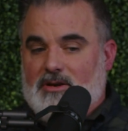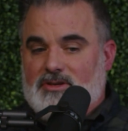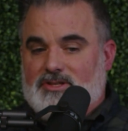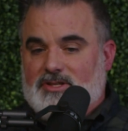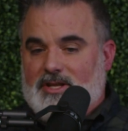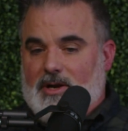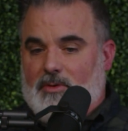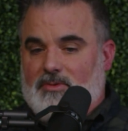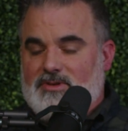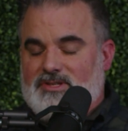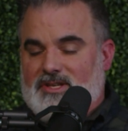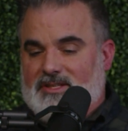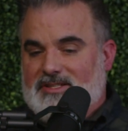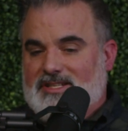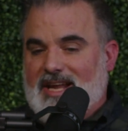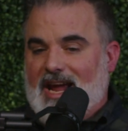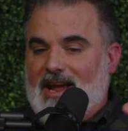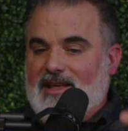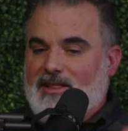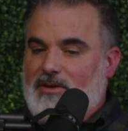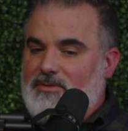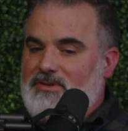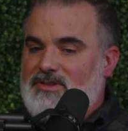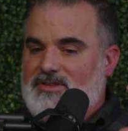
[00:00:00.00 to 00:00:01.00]
church, there was a
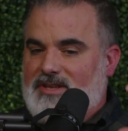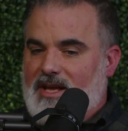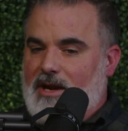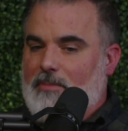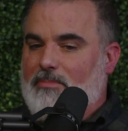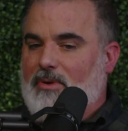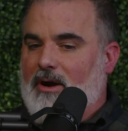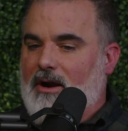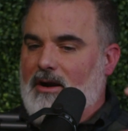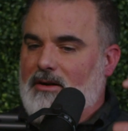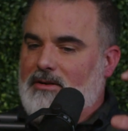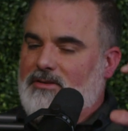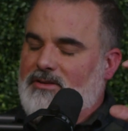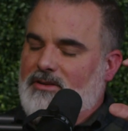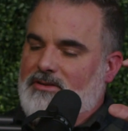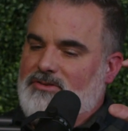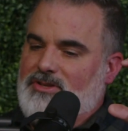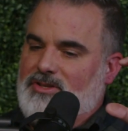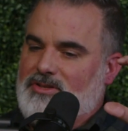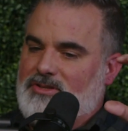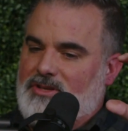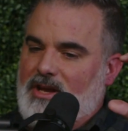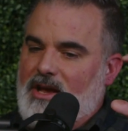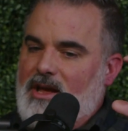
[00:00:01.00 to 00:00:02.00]
day that was set apart to
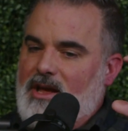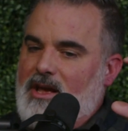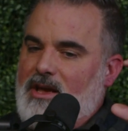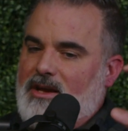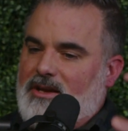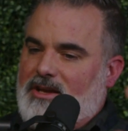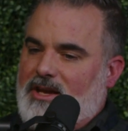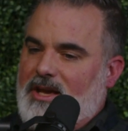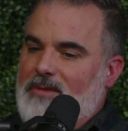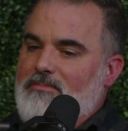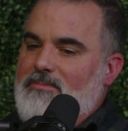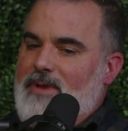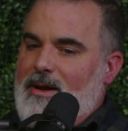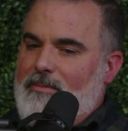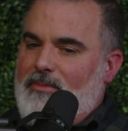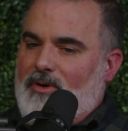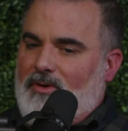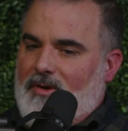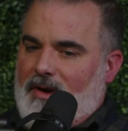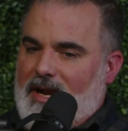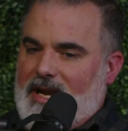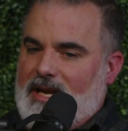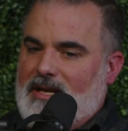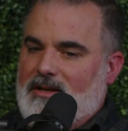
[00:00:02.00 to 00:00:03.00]
just
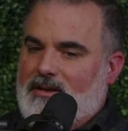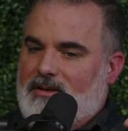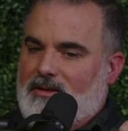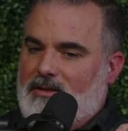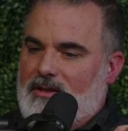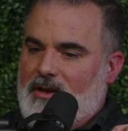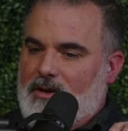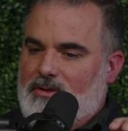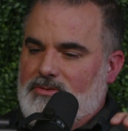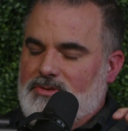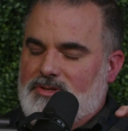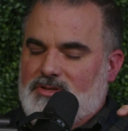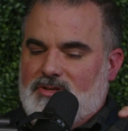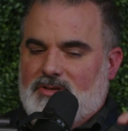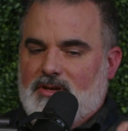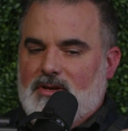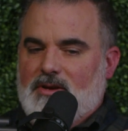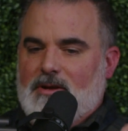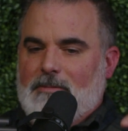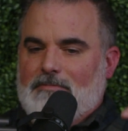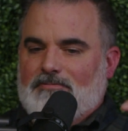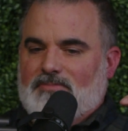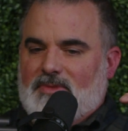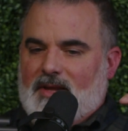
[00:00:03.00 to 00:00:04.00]
commemorate those
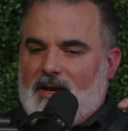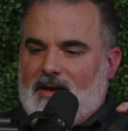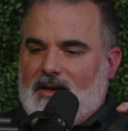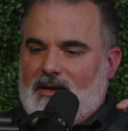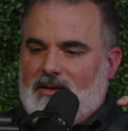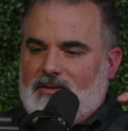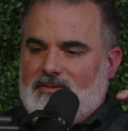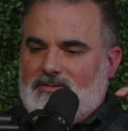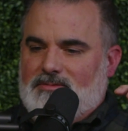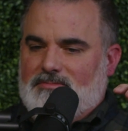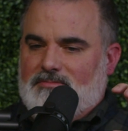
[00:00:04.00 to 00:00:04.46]
uh,